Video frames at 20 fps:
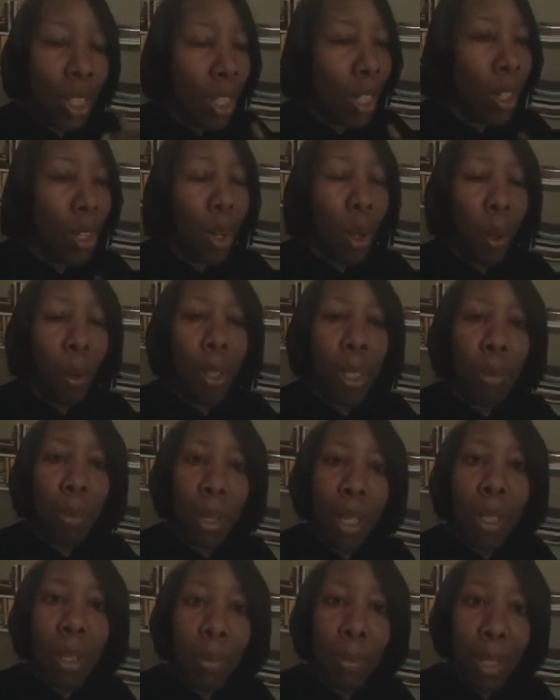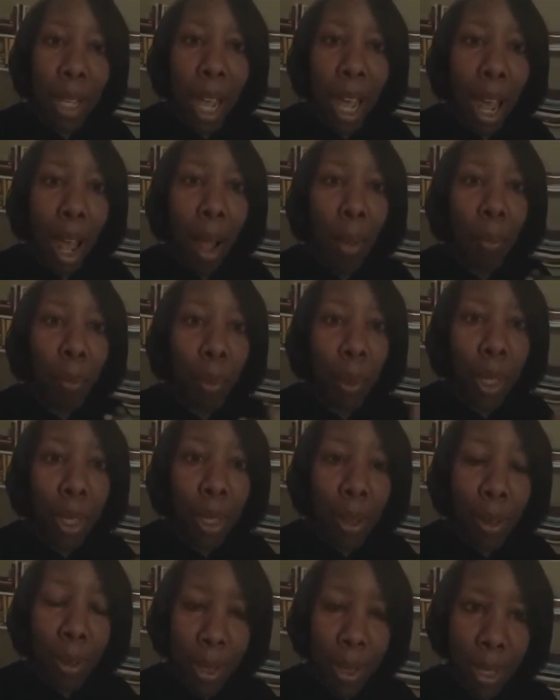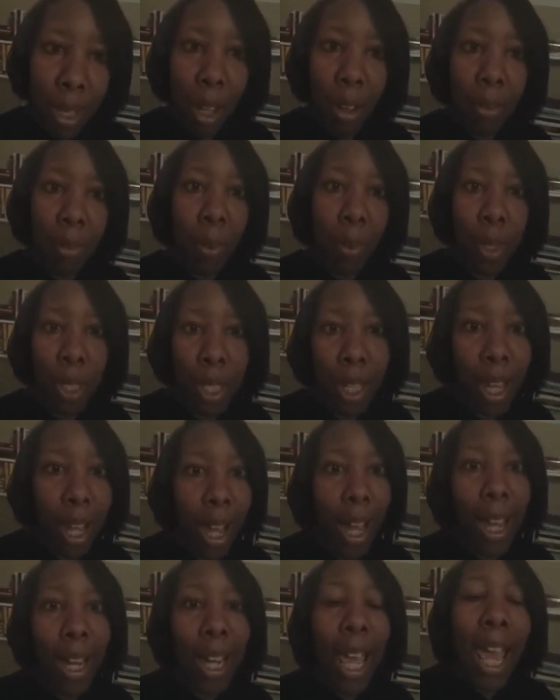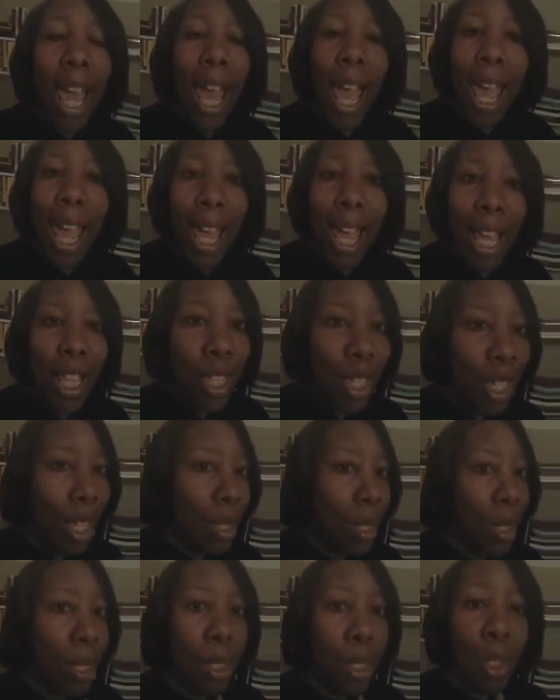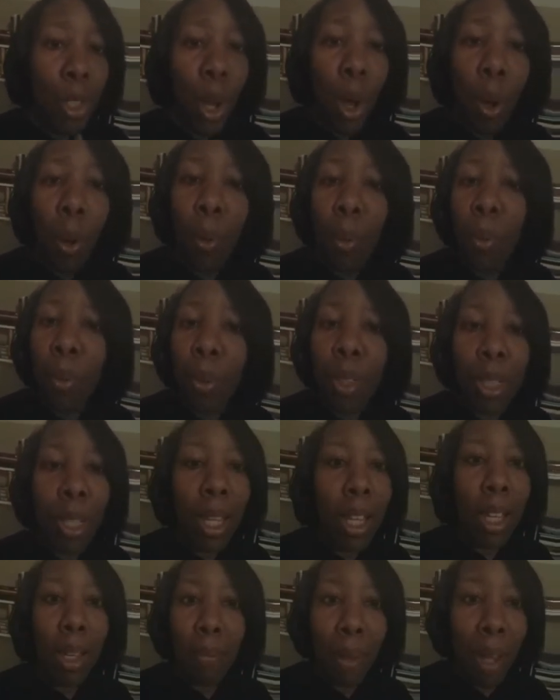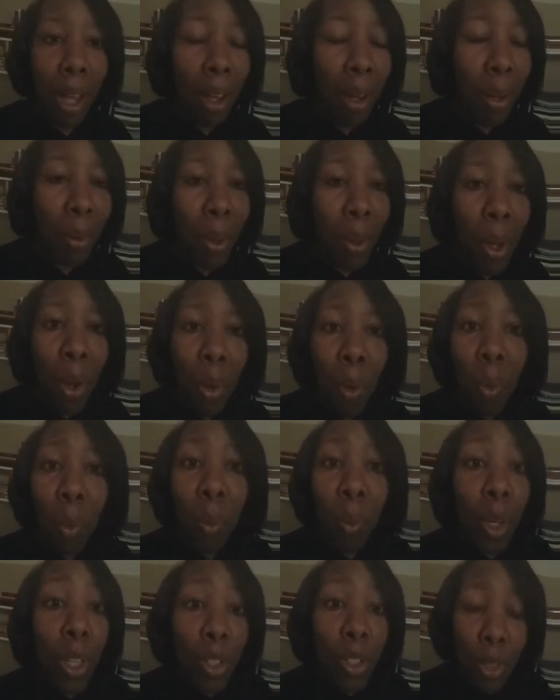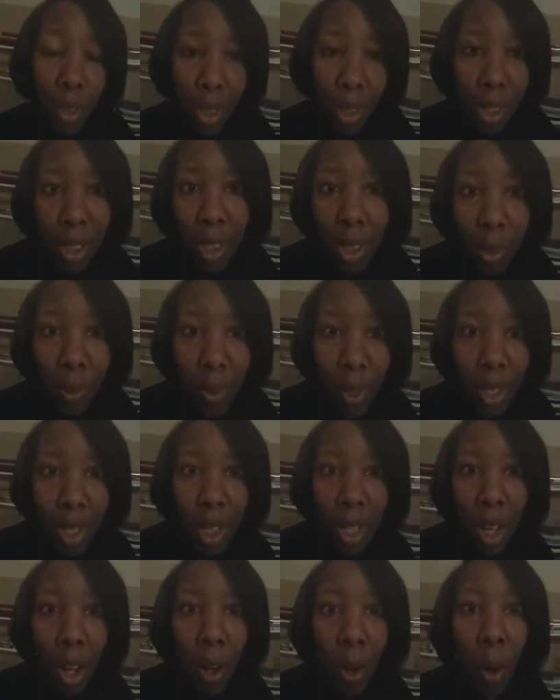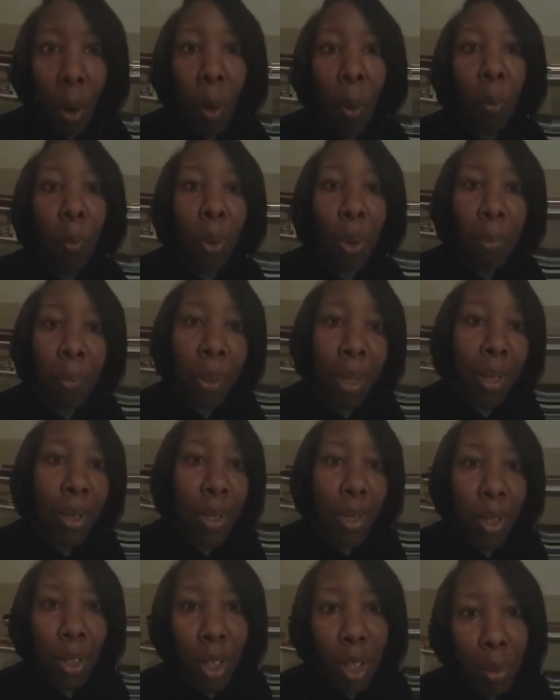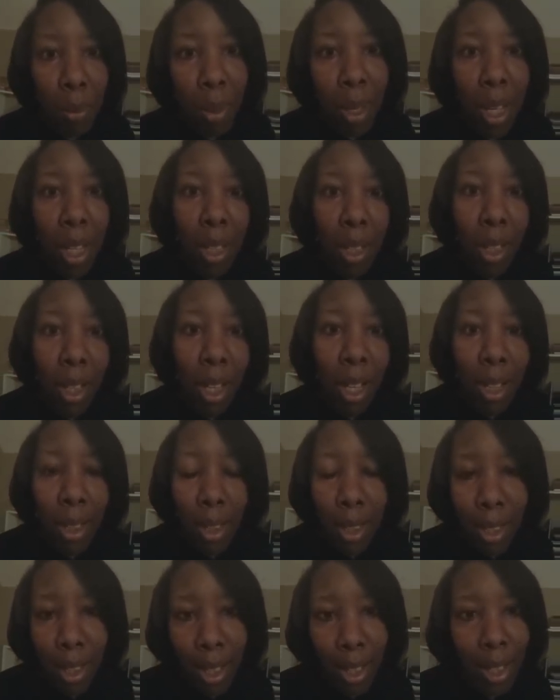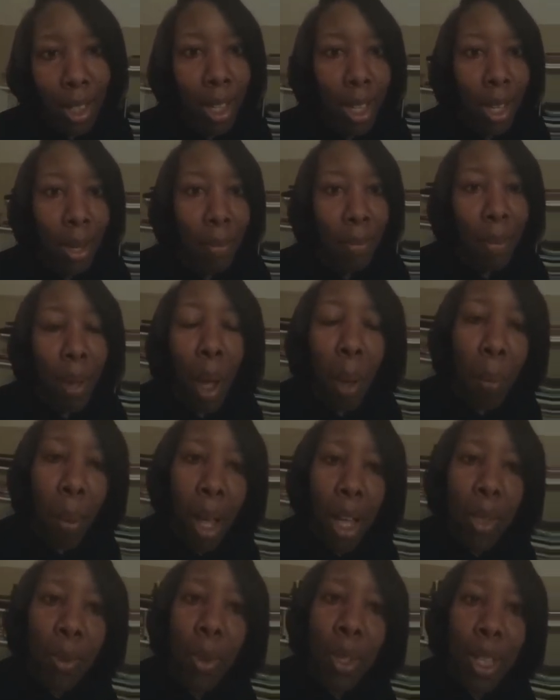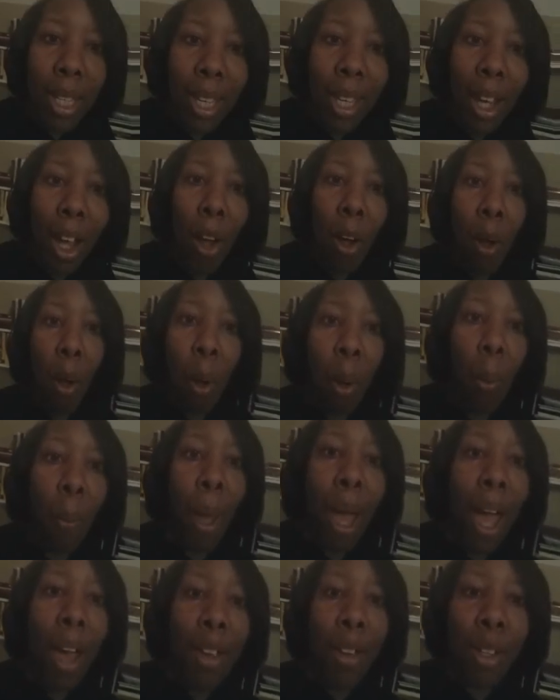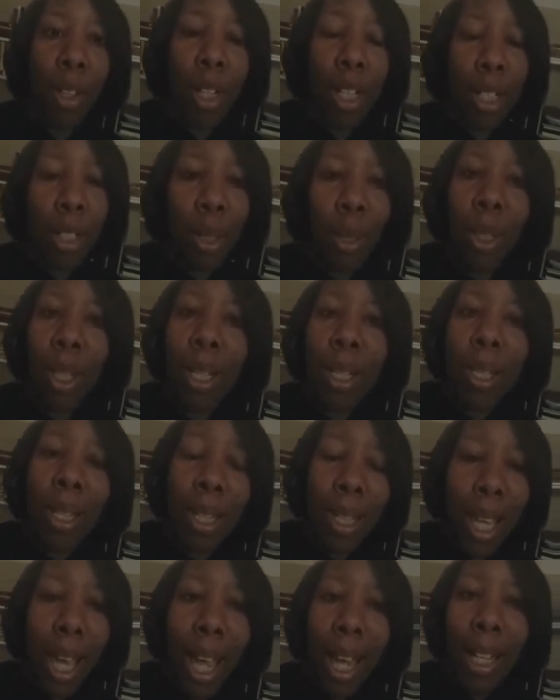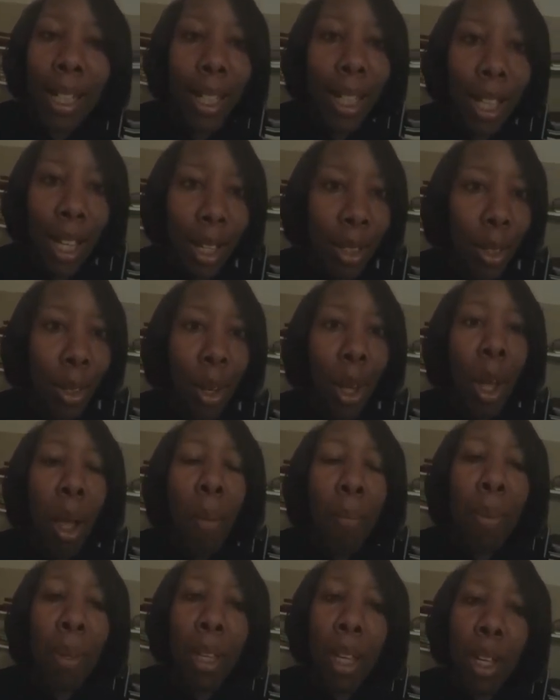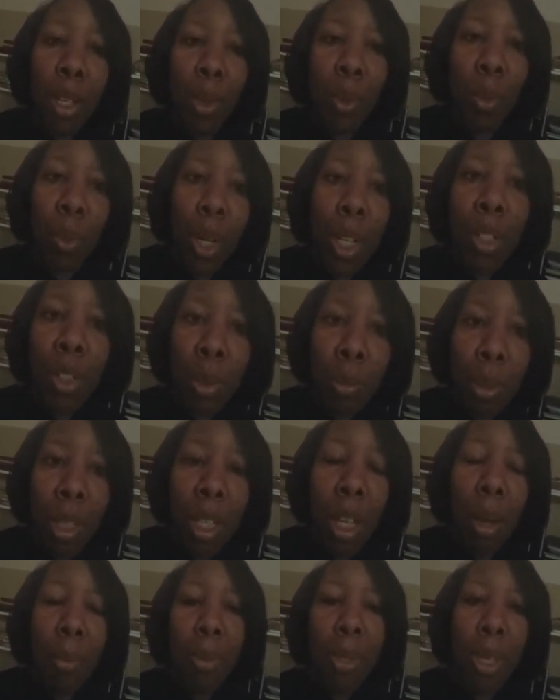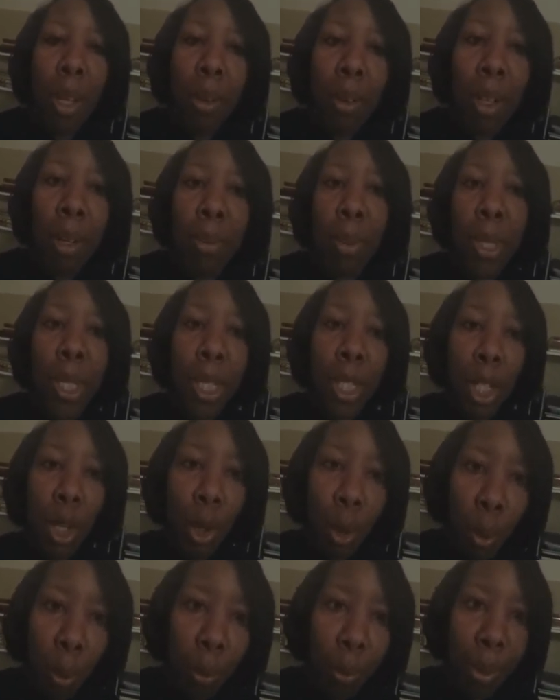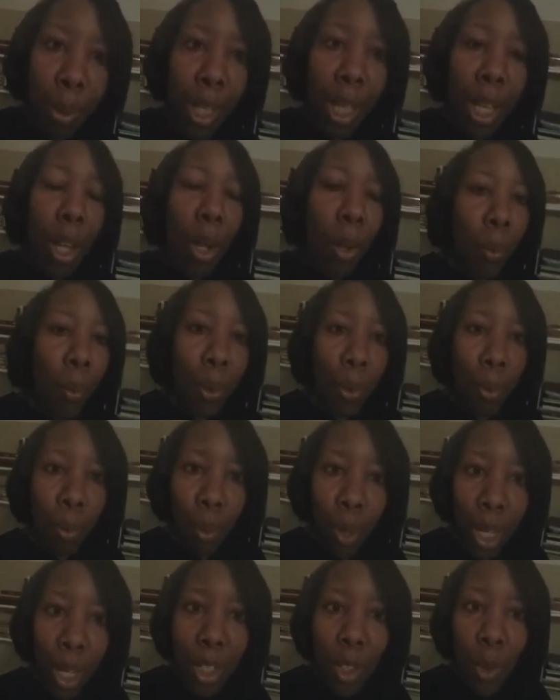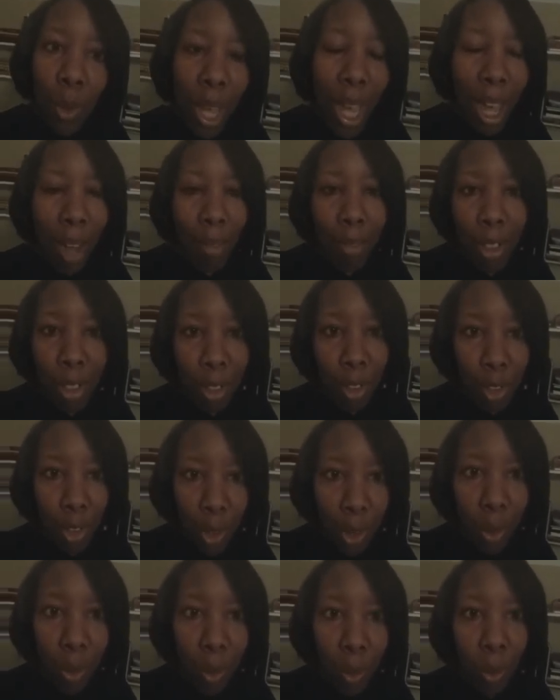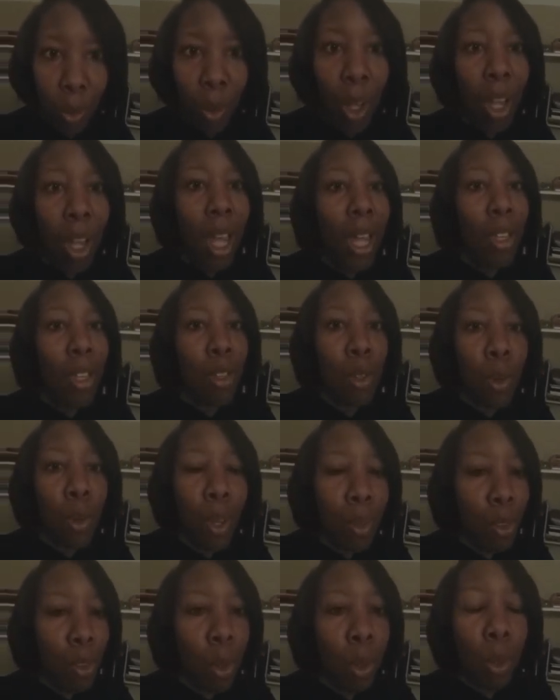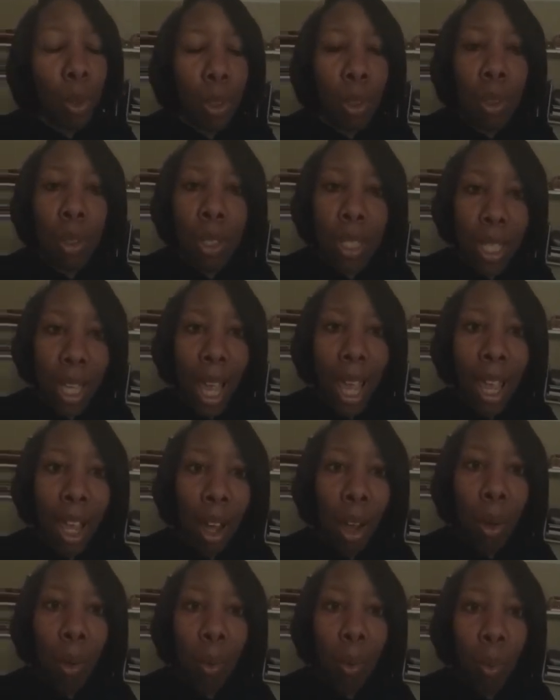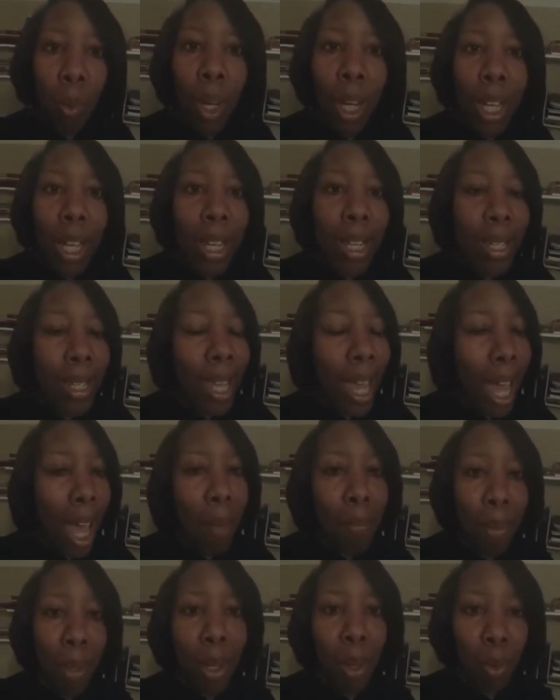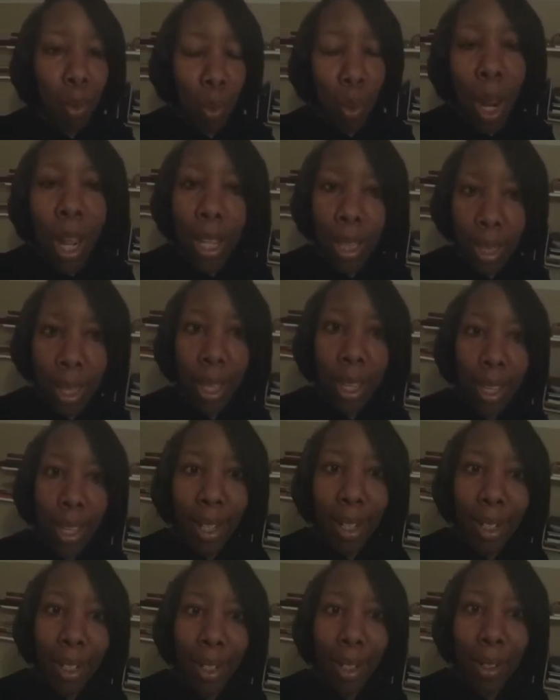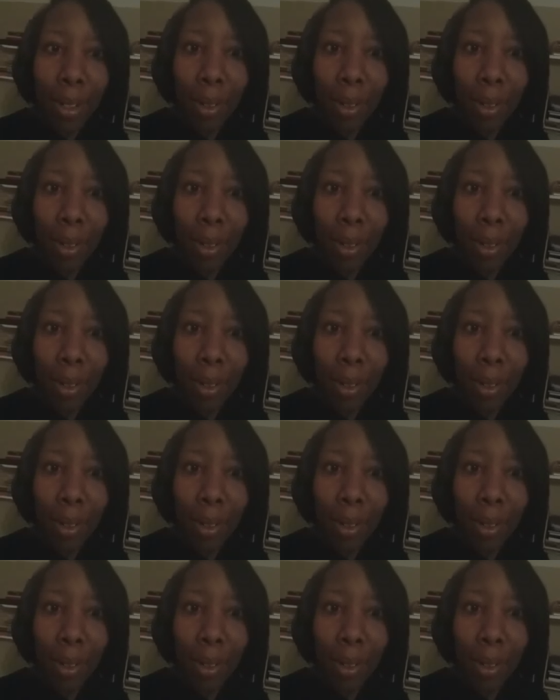you know, spend some time with yourself, with God, and just don't think about what you're going to cook when you get home, what bills are going to be in the in the mailbox when you get home, how you're going to do this and that and the other because once you become so consumed with what you have to do, you you lose sight on what is happening right then.